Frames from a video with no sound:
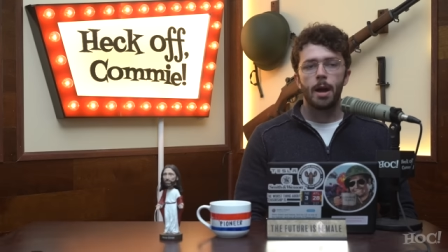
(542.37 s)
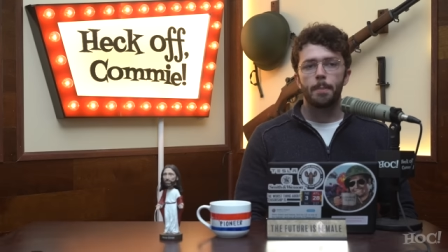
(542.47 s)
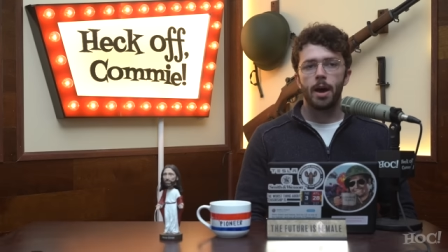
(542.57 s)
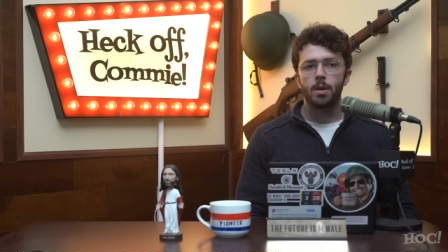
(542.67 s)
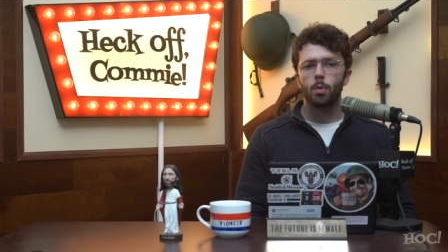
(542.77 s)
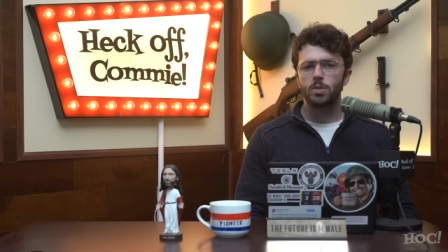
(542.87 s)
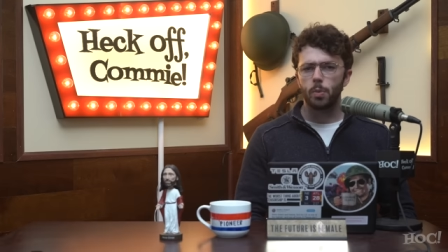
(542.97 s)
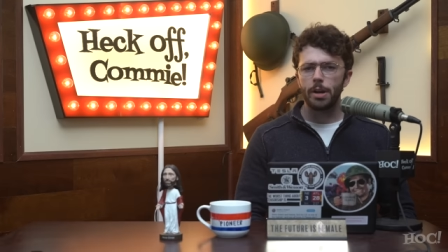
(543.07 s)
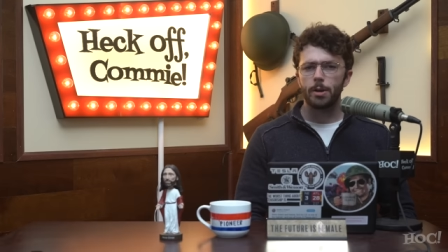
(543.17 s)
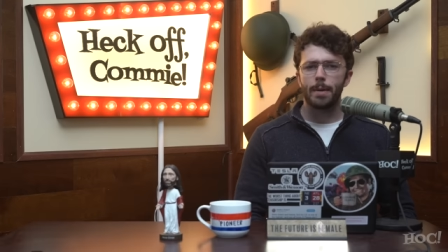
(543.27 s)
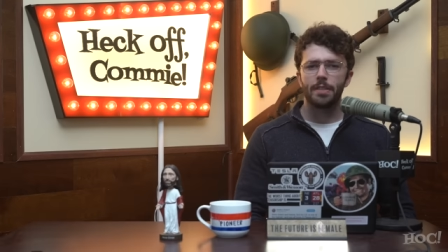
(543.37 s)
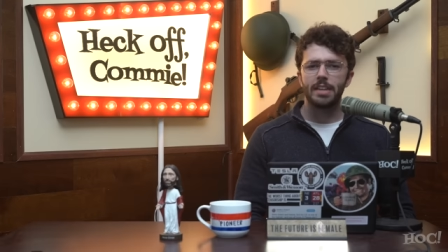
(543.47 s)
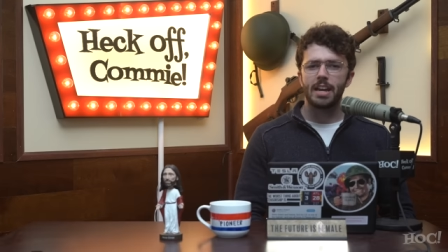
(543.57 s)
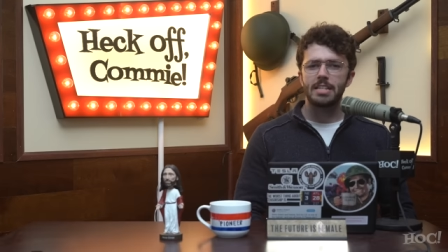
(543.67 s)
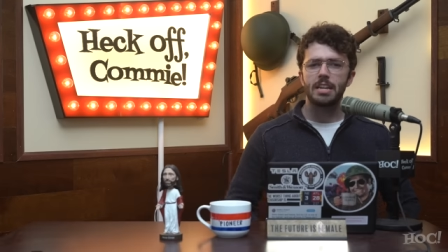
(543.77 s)
But what's weird about
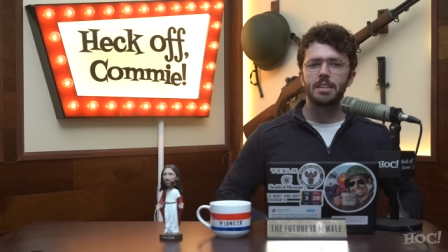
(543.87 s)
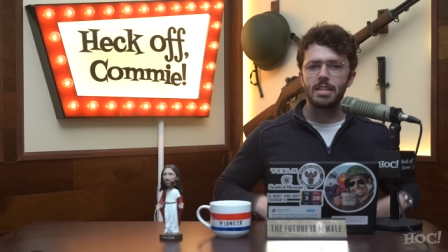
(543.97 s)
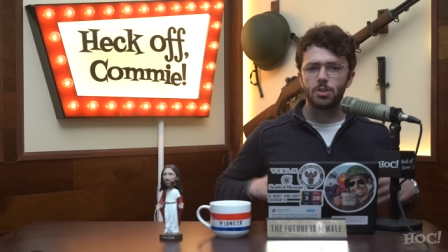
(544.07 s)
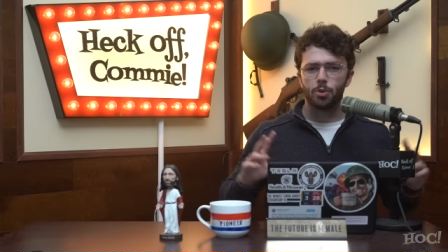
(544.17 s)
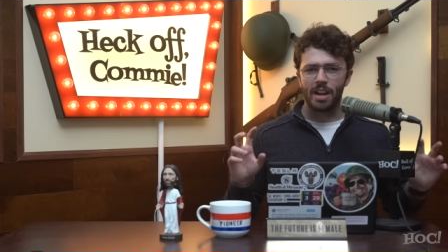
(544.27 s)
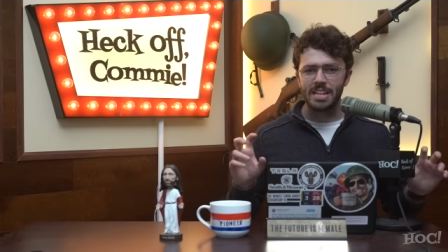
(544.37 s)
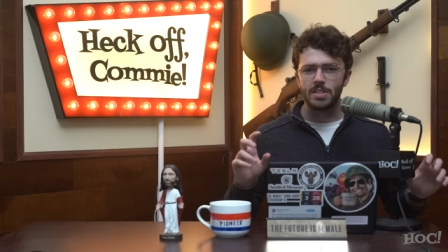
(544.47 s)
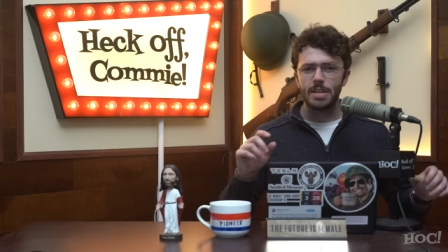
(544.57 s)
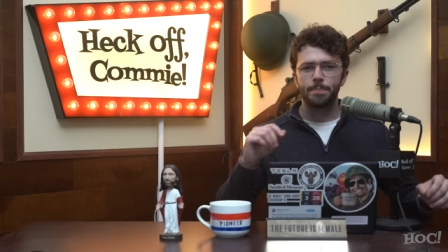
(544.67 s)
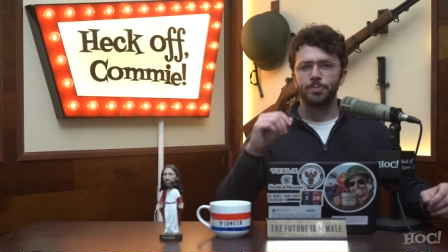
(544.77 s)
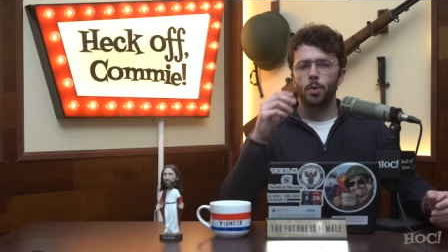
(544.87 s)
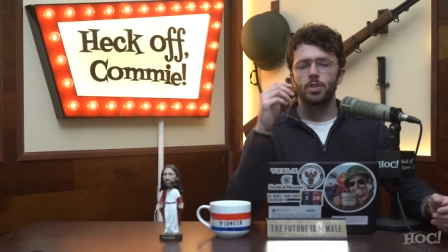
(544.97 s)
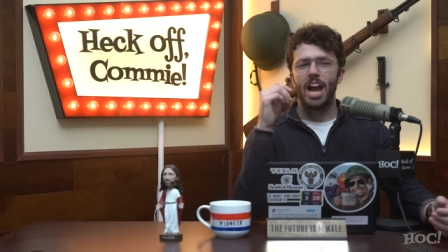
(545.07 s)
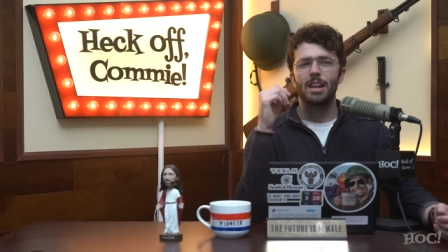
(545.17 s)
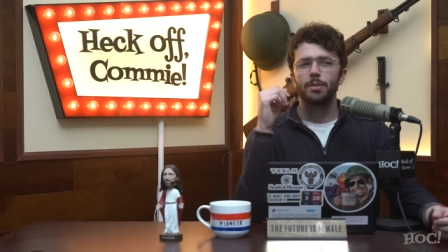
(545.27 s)
the idea that he's crazy,
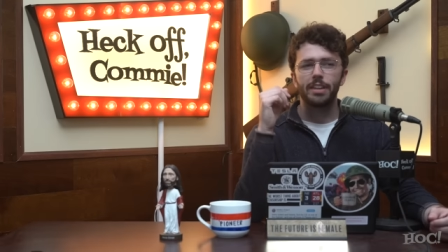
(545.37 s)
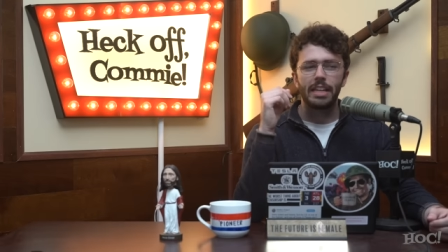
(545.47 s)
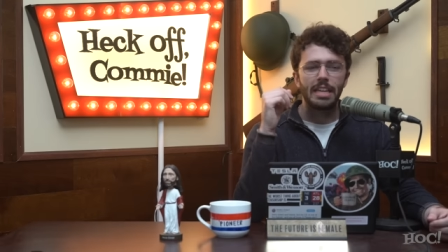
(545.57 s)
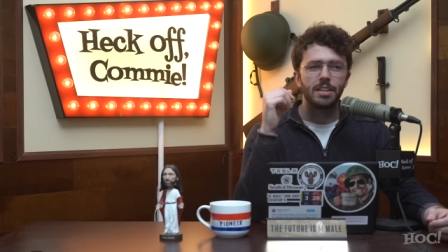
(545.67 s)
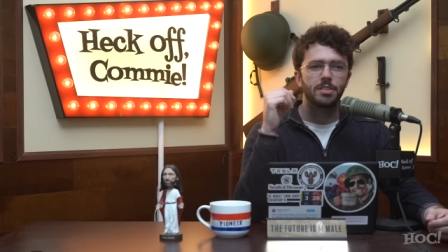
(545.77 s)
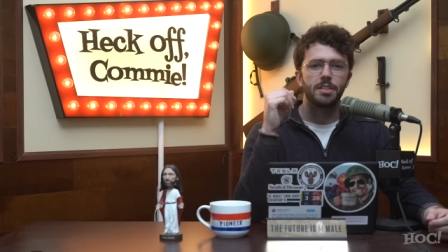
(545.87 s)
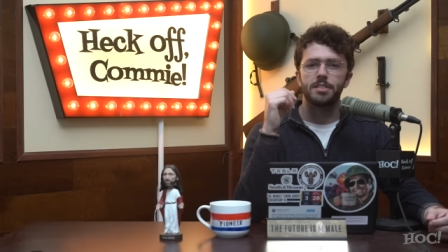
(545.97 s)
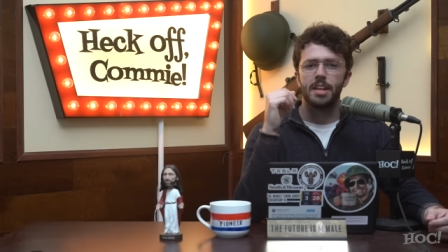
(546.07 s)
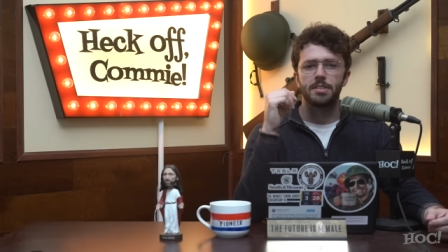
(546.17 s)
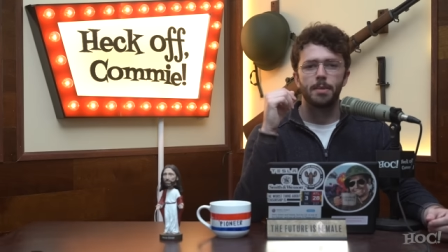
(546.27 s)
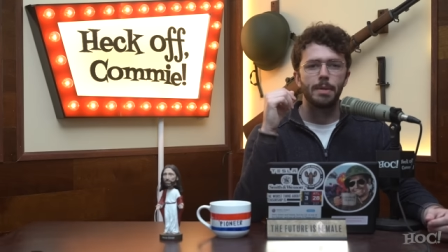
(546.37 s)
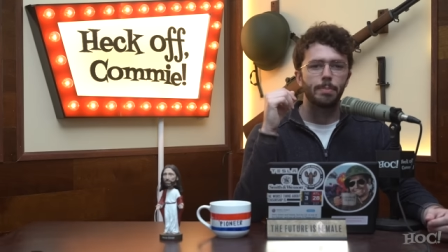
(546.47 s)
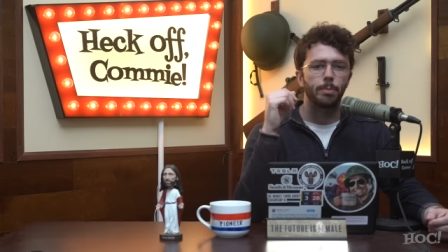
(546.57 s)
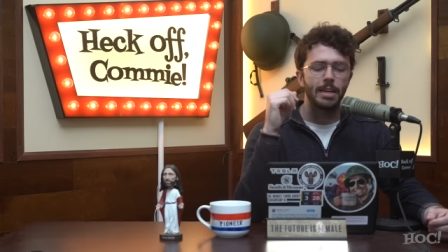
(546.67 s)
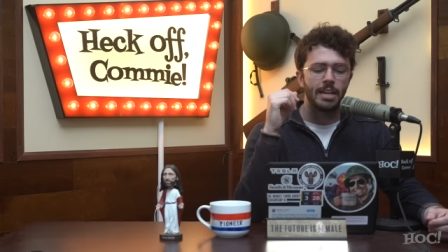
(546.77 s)
which I don't think he is in the sense that
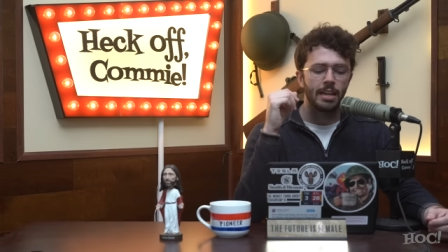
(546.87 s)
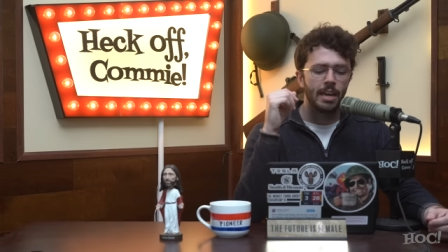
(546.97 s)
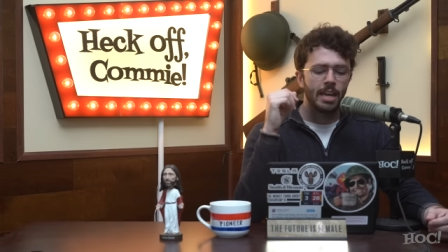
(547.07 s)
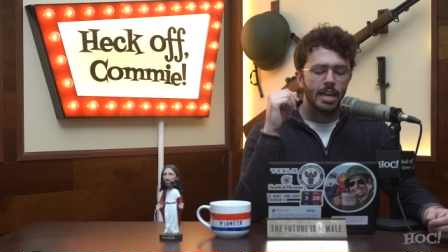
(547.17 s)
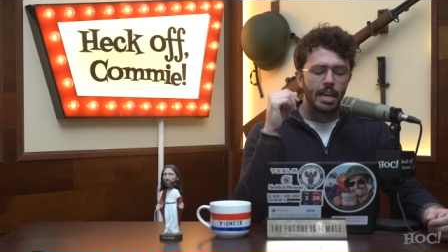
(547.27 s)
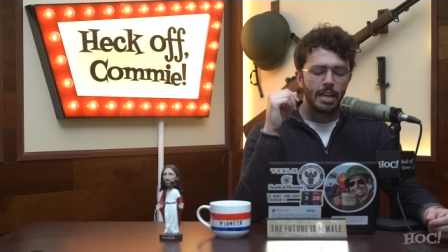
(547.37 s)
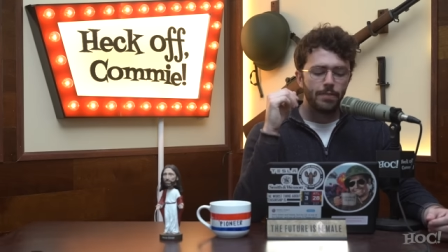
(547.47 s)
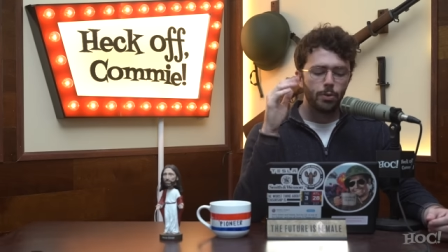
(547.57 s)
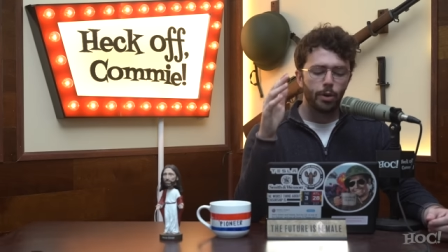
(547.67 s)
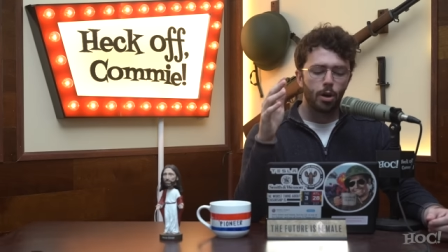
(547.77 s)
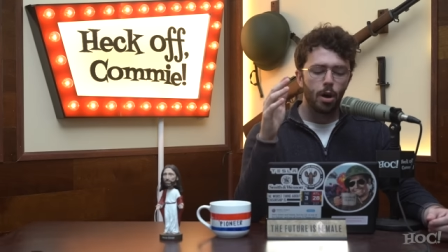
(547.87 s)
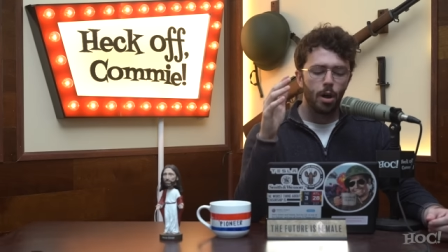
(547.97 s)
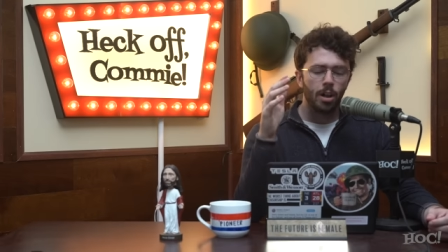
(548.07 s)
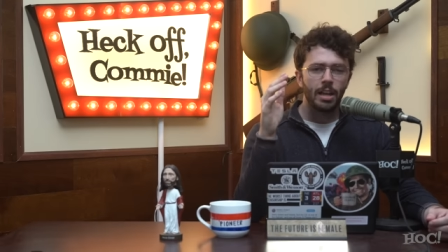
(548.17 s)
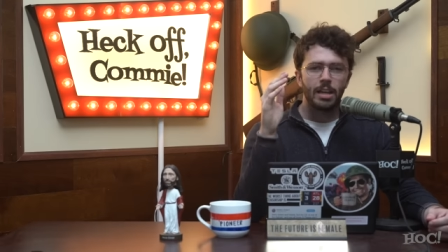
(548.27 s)
people mean, if you
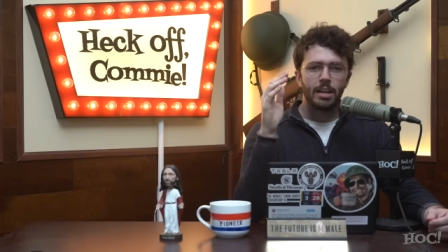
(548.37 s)
recall,